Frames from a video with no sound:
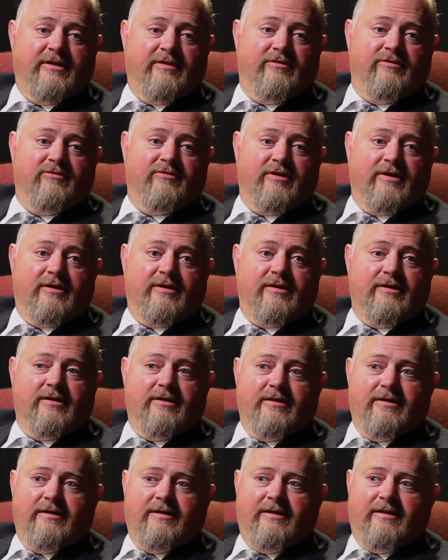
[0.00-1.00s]

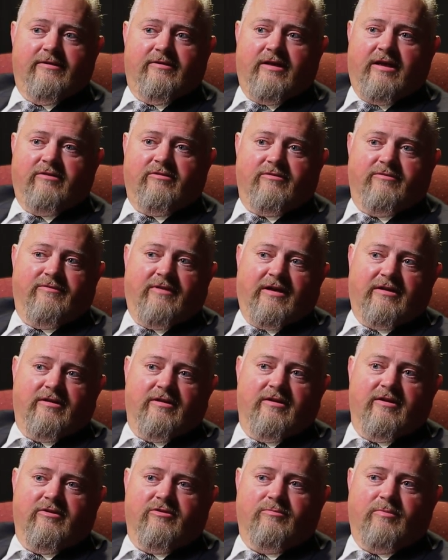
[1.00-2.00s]
It has
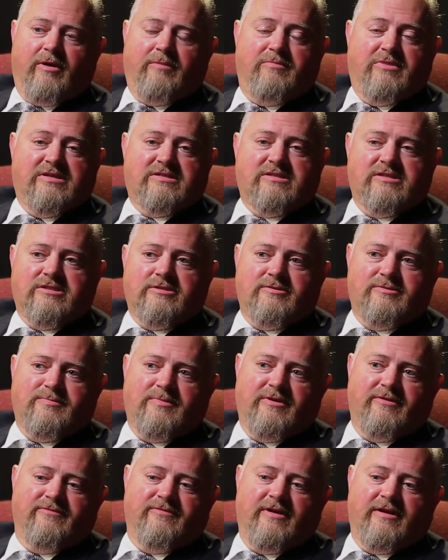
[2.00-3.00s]
affected us. My business has
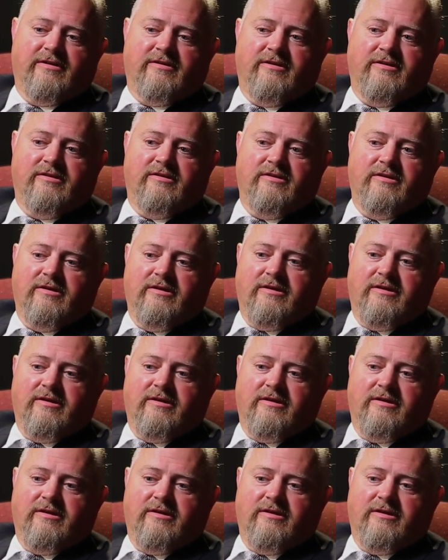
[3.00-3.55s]
been affected.